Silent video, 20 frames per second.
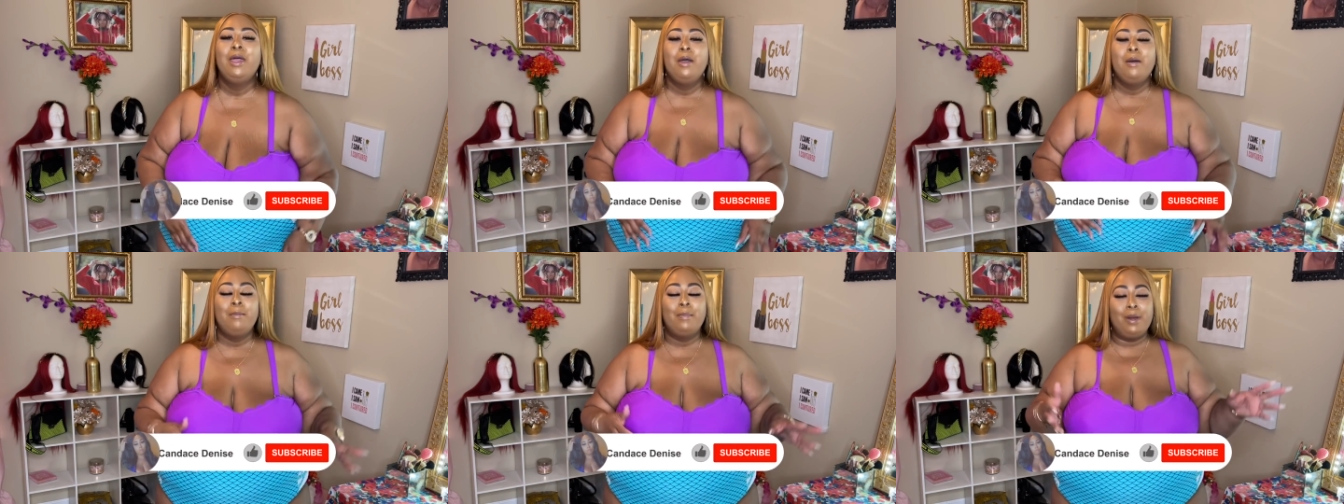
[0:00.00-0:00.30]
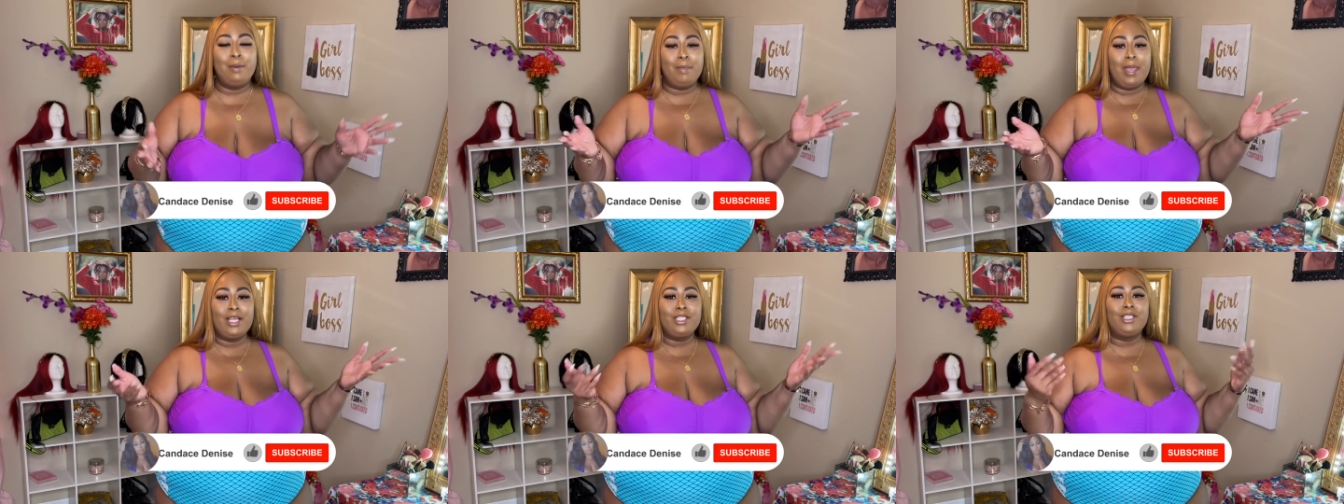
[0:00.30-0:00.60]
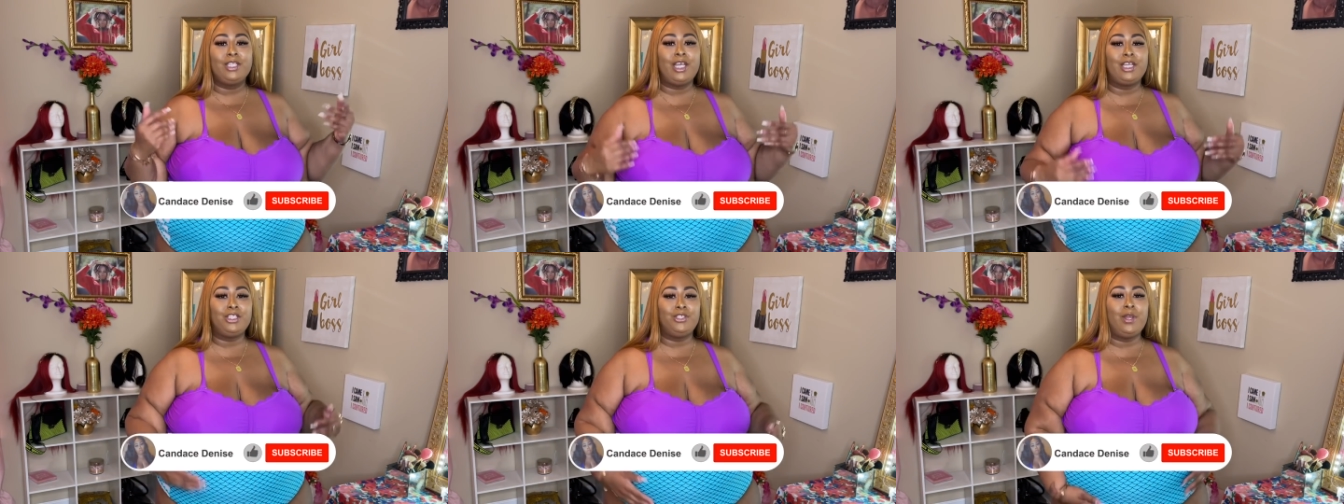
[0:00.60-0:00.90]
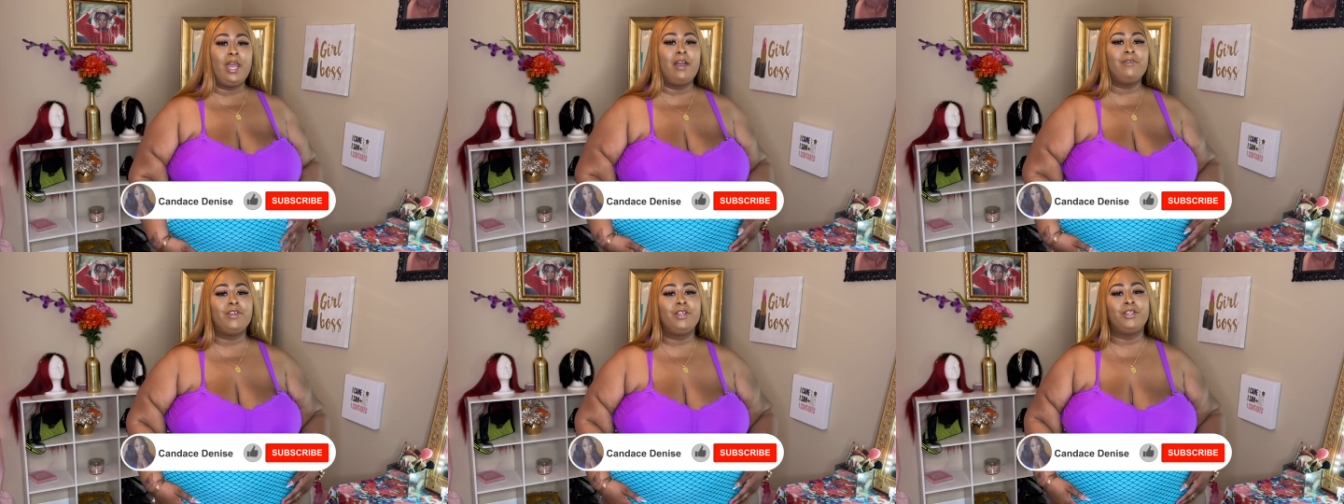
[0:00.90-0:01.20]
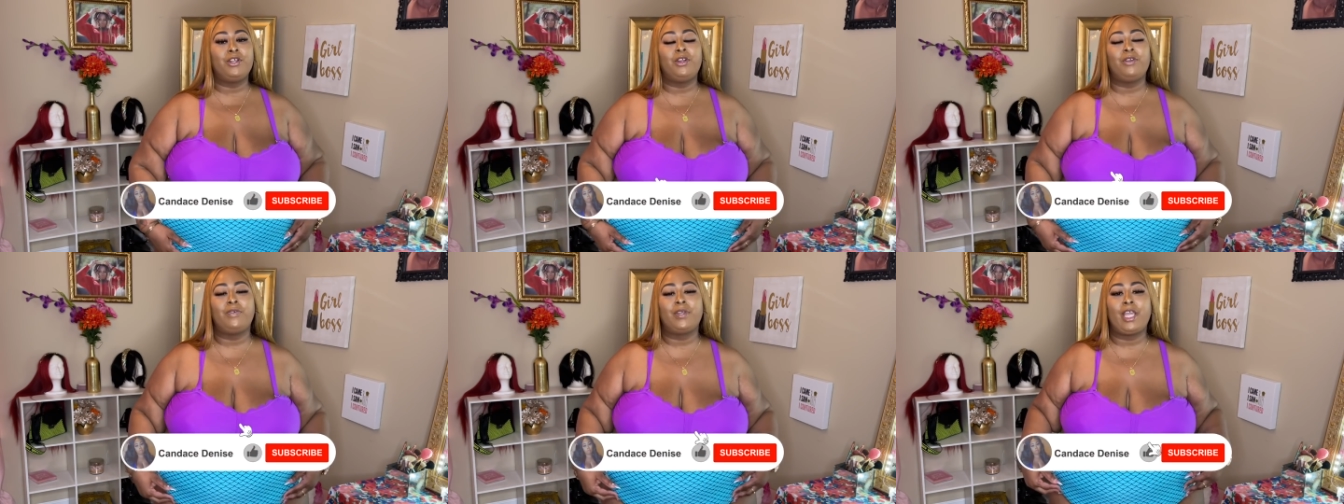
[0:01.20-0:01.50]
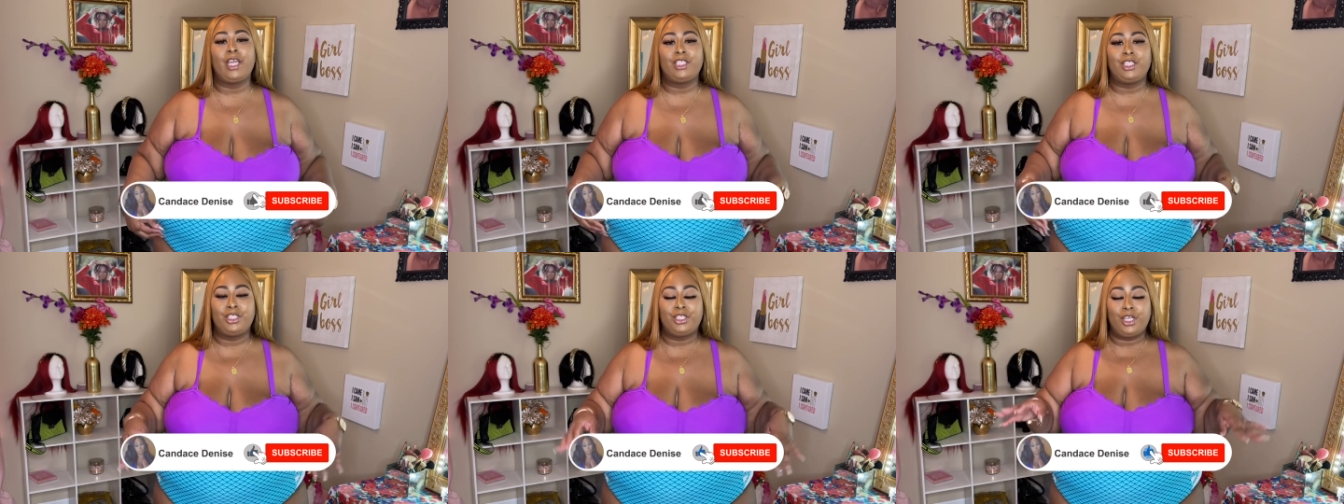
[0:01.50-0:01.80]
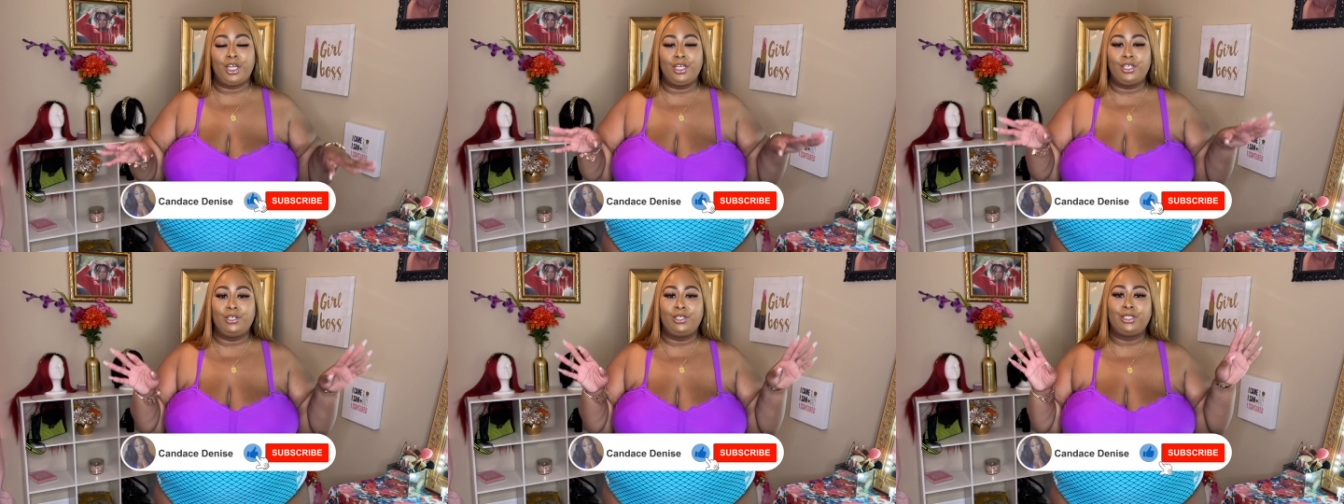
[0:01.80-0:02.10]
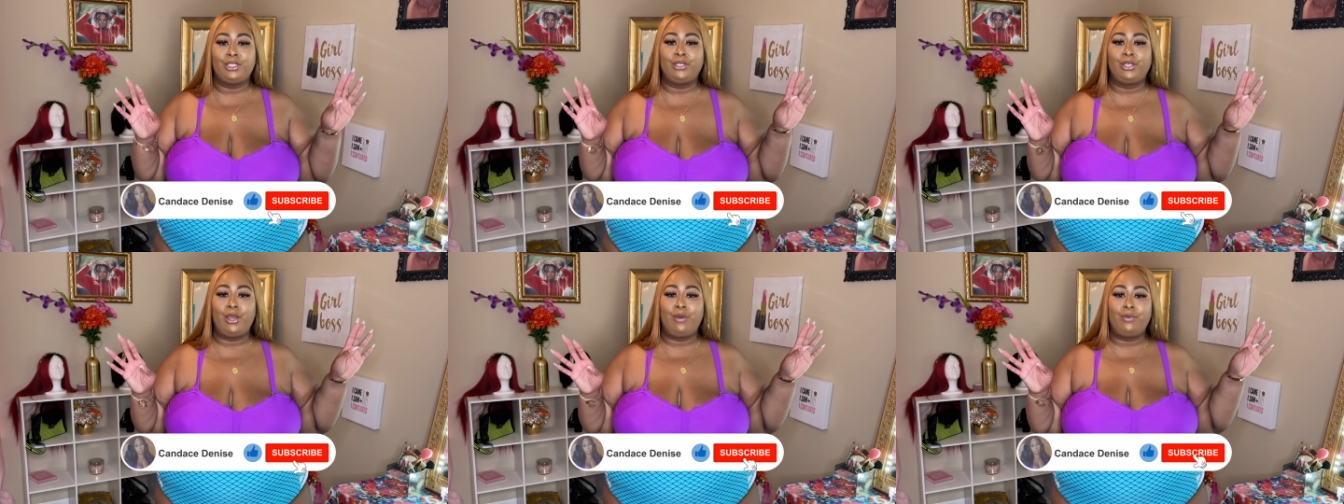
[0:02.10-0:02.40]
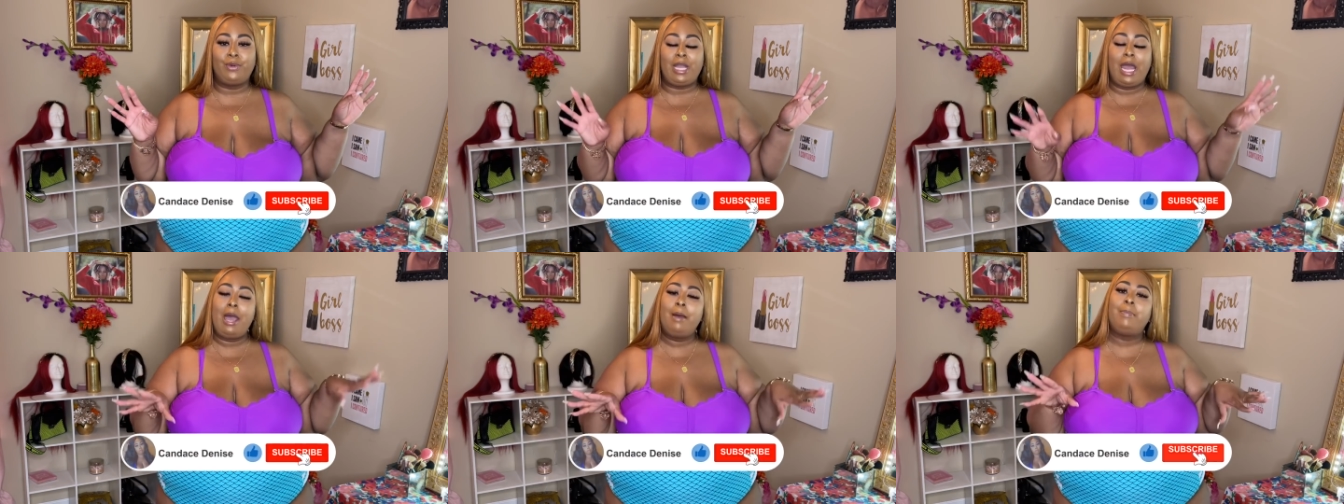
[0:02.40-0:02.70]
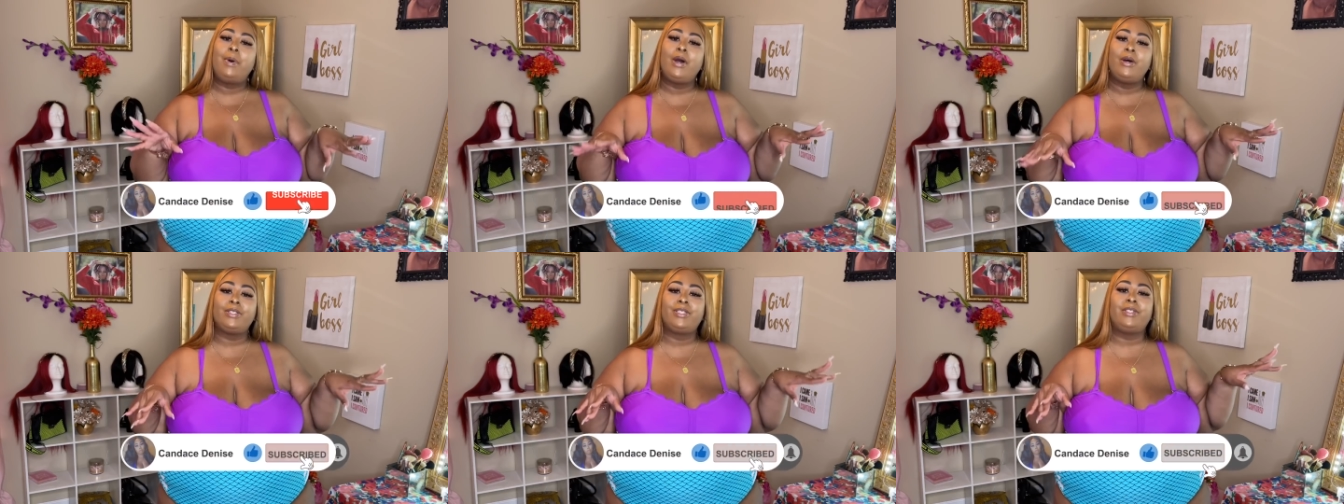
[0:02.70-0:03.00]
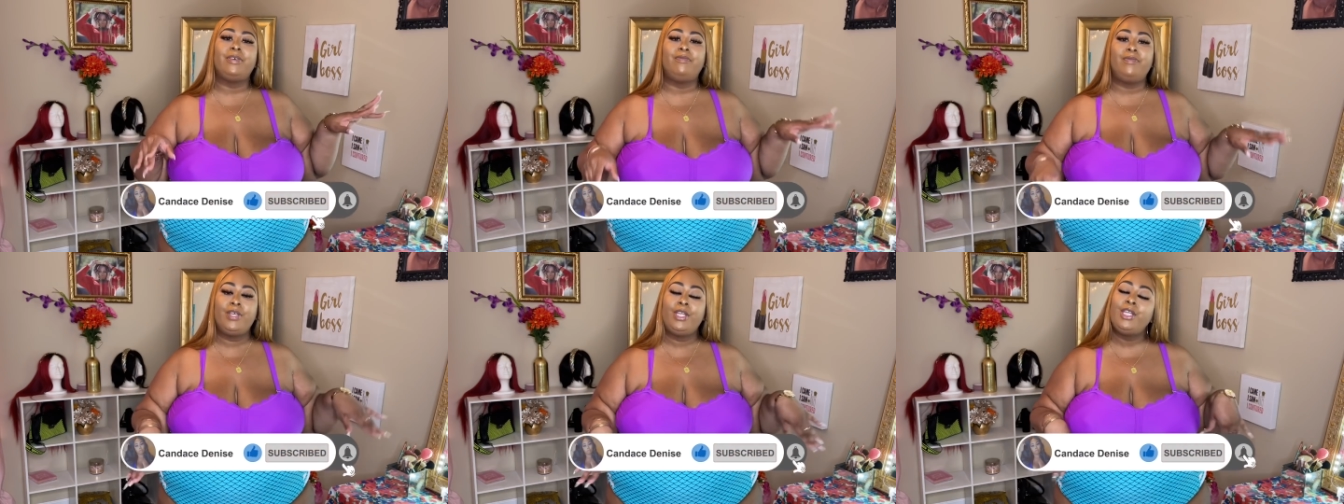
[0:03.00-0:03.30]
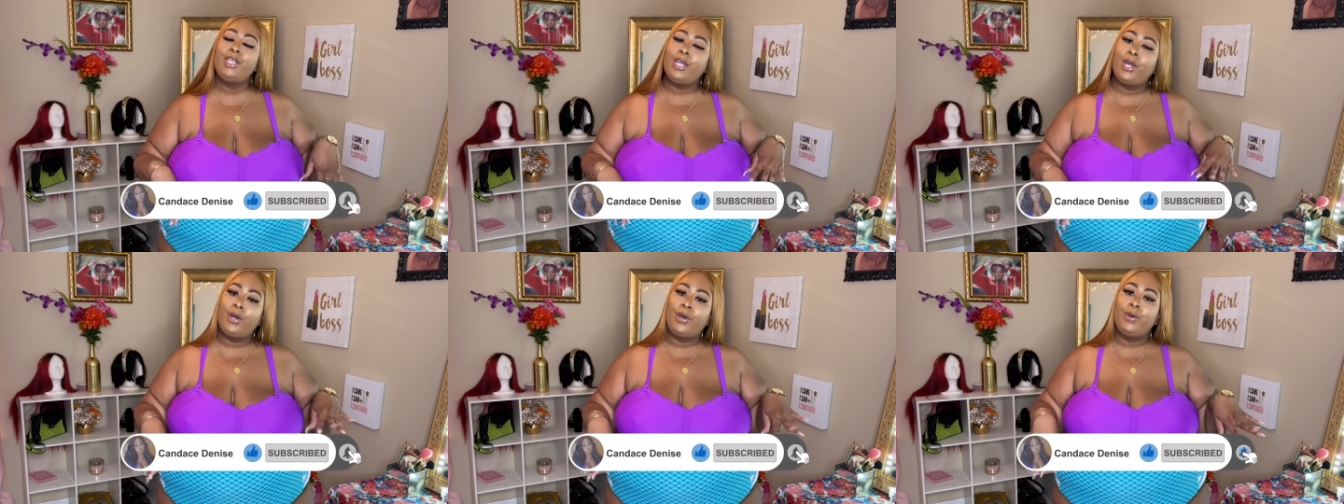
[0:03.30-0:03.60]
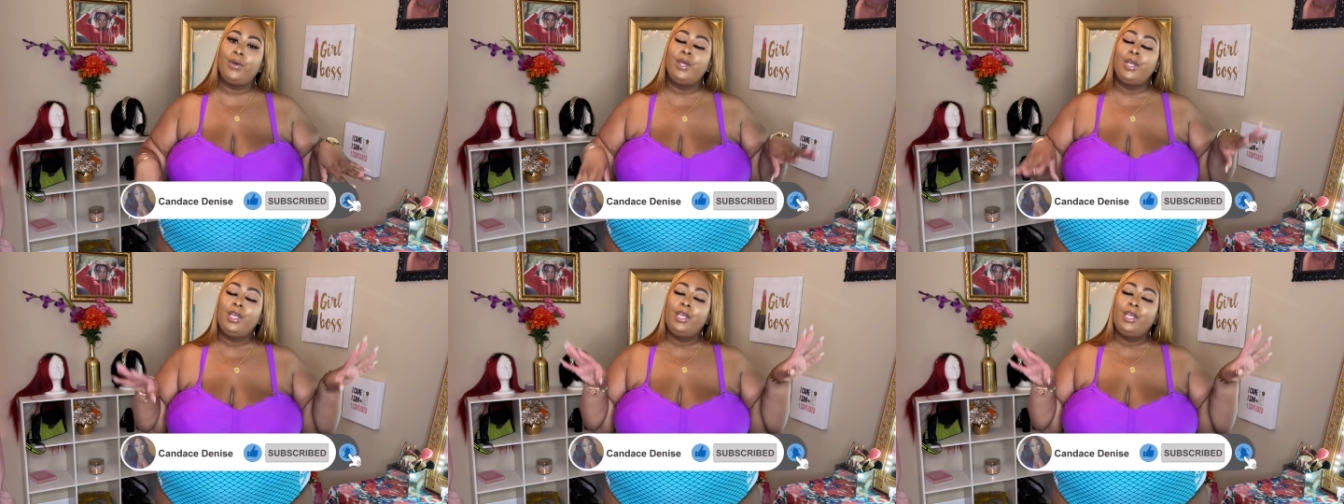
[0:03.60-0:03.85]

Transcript: but make sure that you have your notifications turned on so that when I post a video,